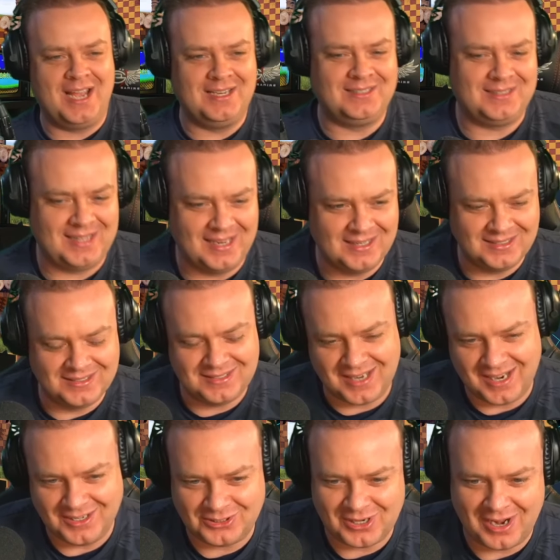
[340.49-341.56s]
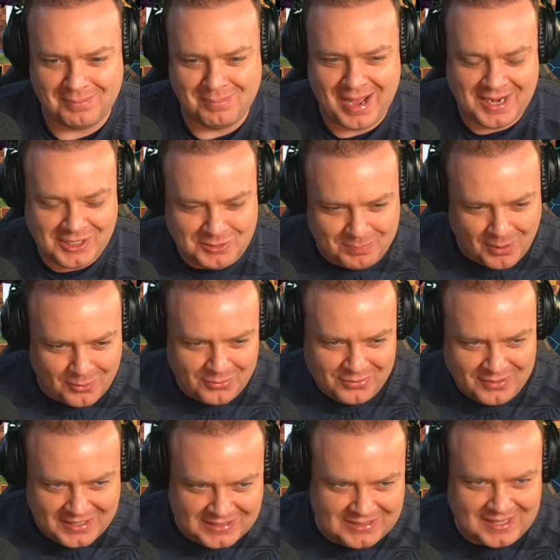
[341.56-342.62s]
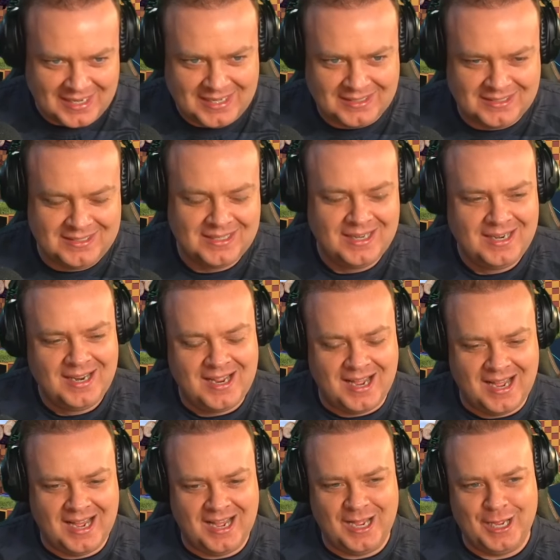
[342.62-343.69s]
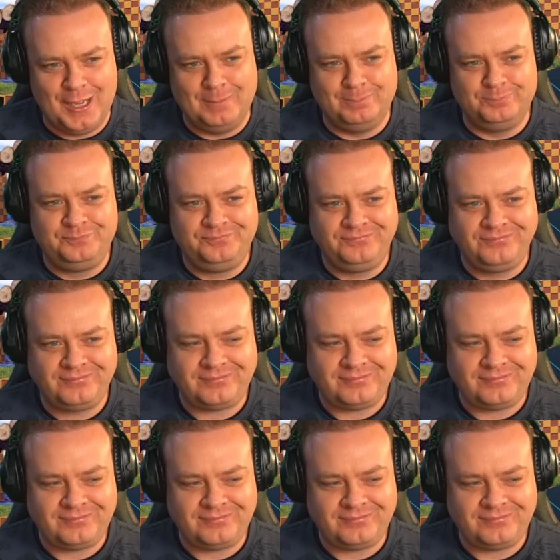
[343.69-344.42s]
kinds of things and trying to manage both of these things. Um,